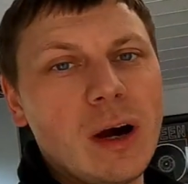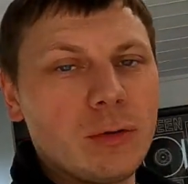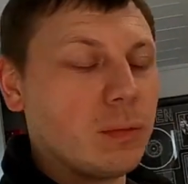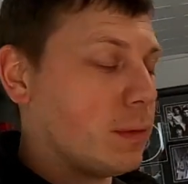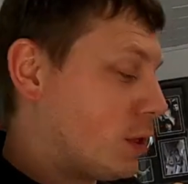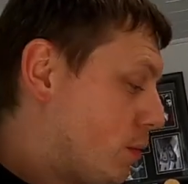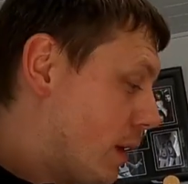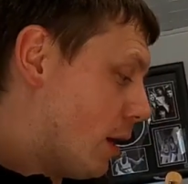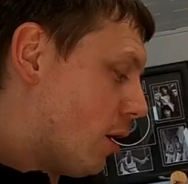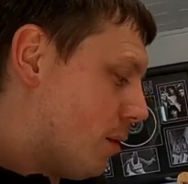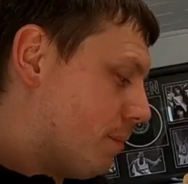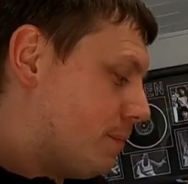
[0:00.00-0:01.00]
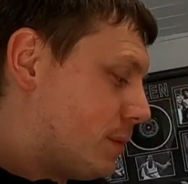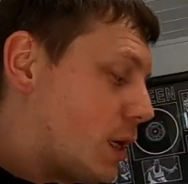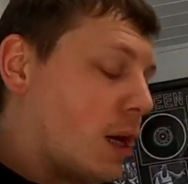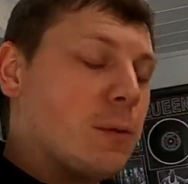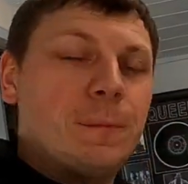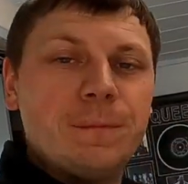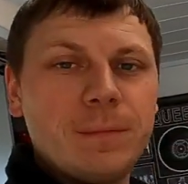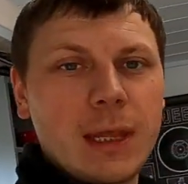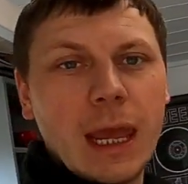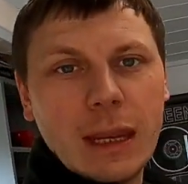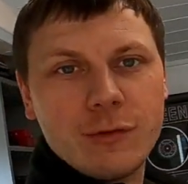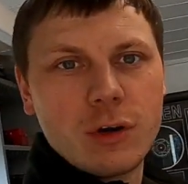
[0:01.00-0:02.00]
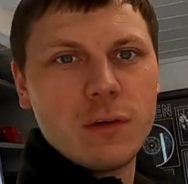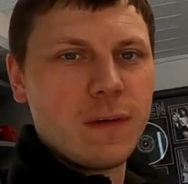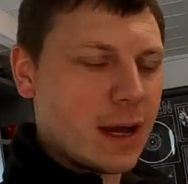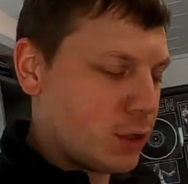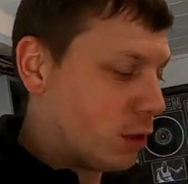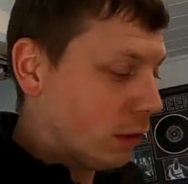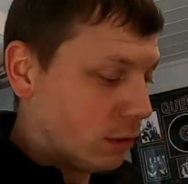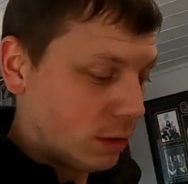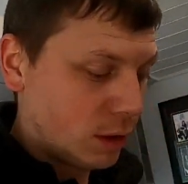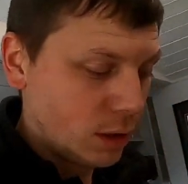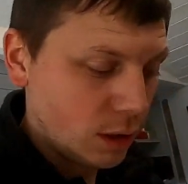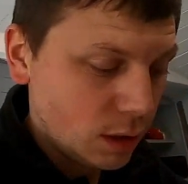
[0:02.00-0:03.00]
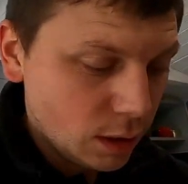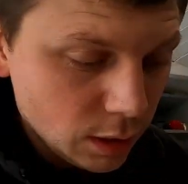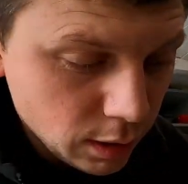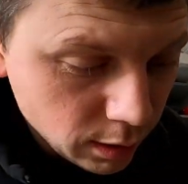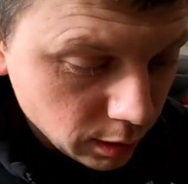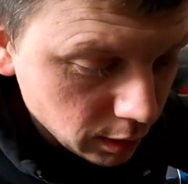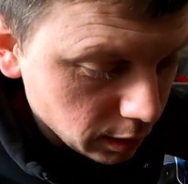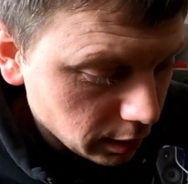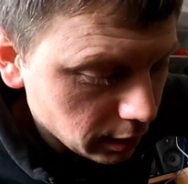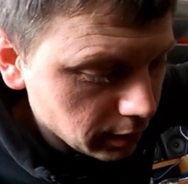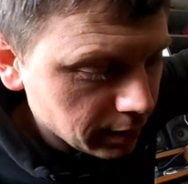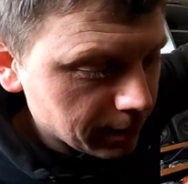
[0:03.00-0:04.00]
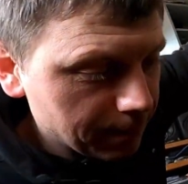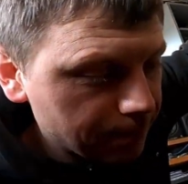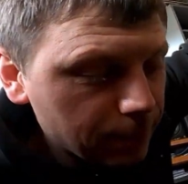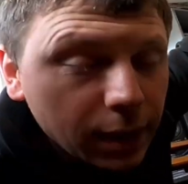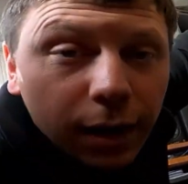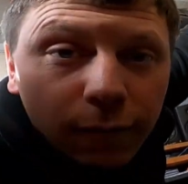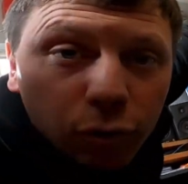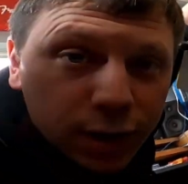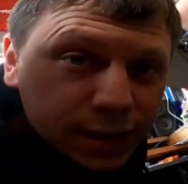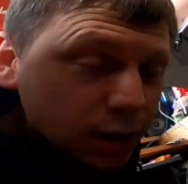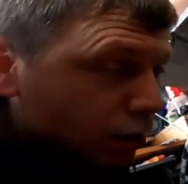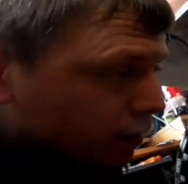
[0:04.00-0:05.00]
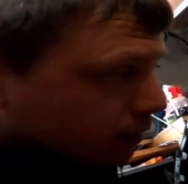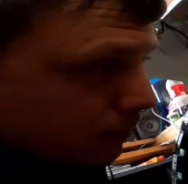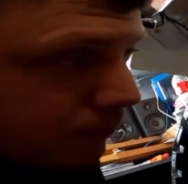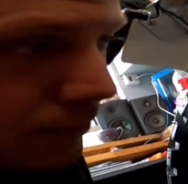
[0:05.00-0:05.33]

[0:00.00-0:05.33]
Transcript: weld up the swing arm. So in true fashion, I've already started.